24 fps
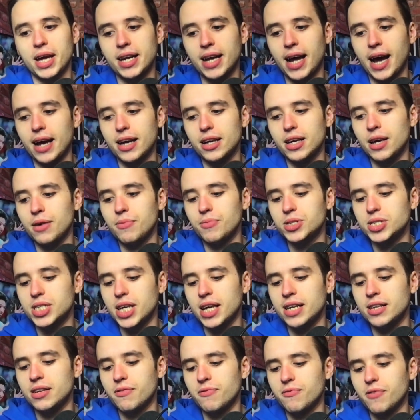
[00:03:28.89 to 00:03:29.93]
And that it was
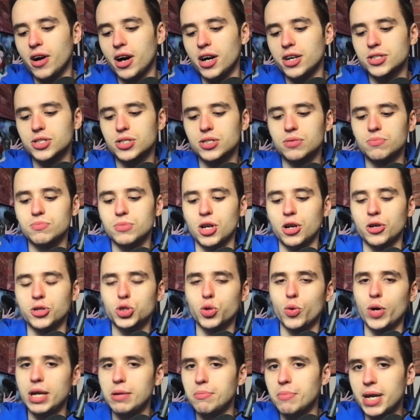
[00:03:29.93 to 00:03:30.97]
in the first
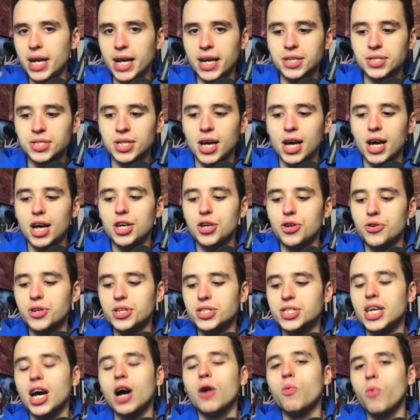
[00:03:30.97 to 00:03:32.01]
20 minutes, you
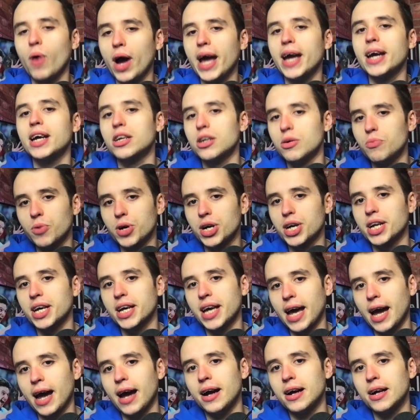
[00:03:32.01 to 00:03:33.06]
could tell where England were going to
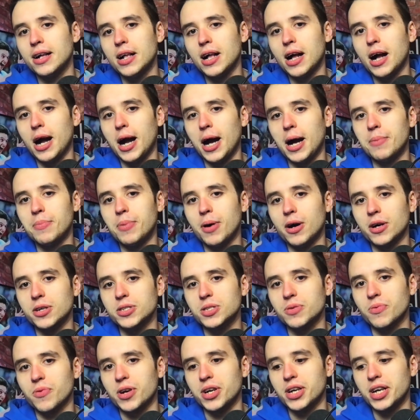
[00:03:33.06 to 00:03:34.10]
get
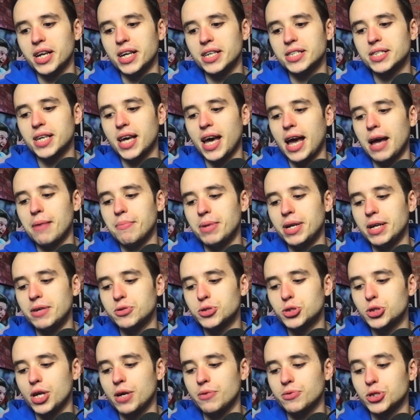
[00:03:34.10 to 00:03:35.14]
past the run in this game, and it
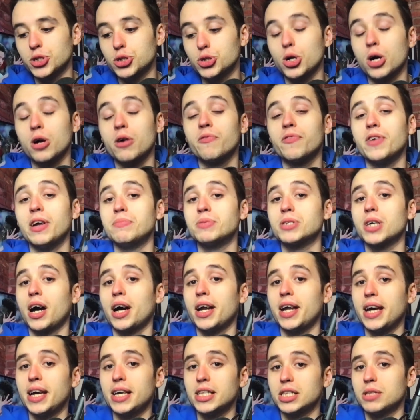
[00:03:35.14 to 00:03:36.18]
was a struggle for them to
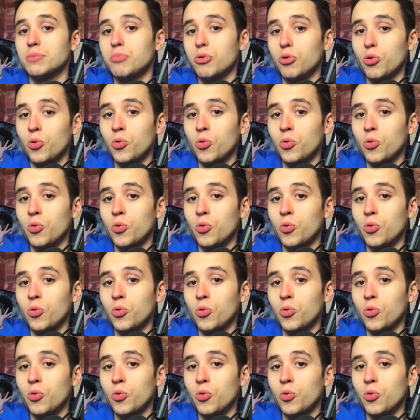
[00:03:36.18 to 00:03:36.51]
kind of hit the ball